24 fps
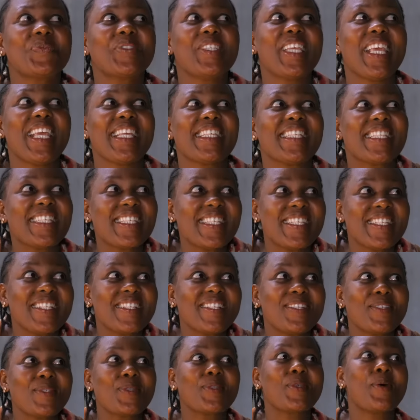Yes,
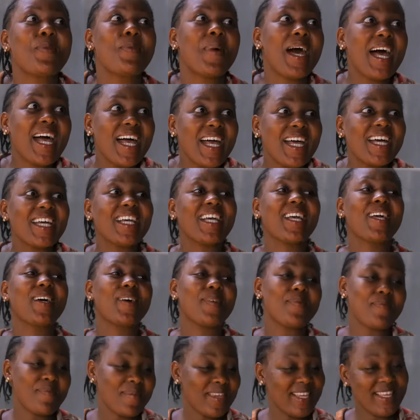Soma
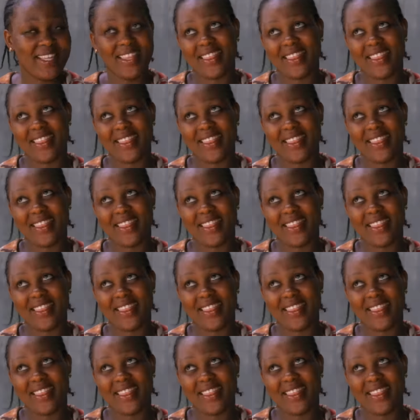got me